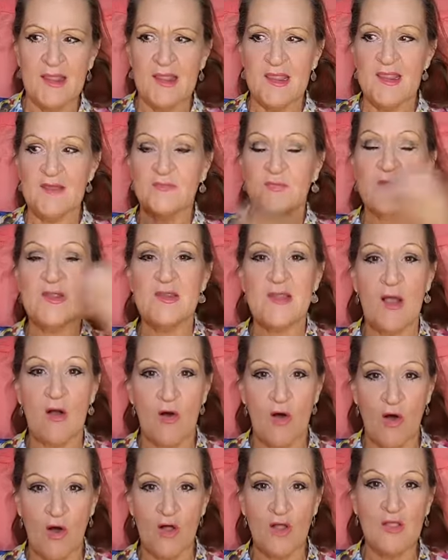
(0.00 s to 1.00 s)
If we
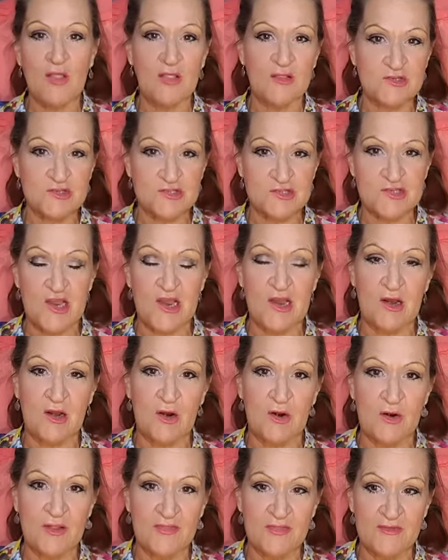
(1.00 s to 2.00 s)
all
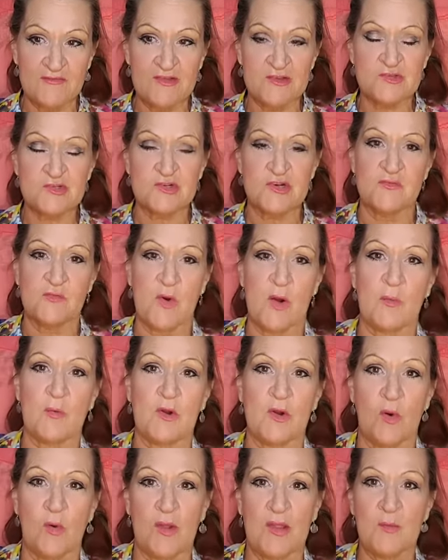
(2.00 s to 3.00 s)
share the vision of where we're
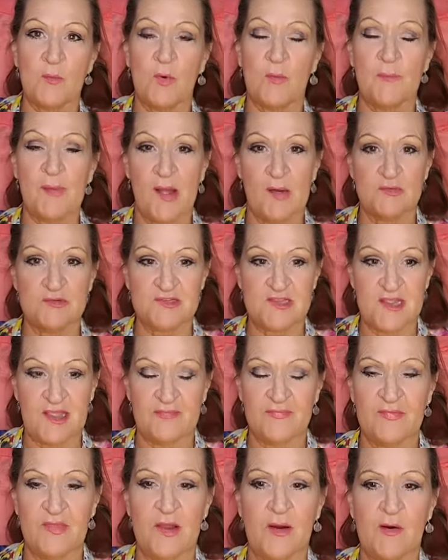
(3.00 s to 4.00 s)
going, we're bound to get
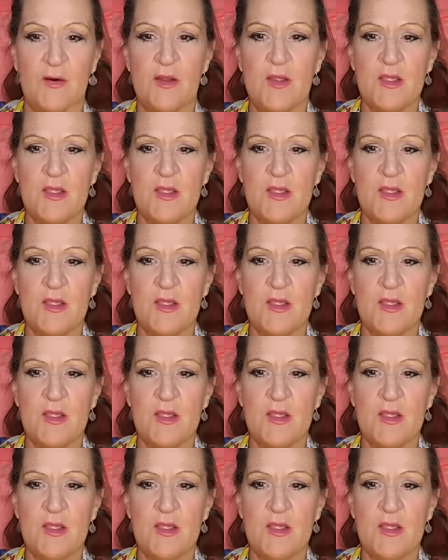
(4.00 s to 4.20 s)
there.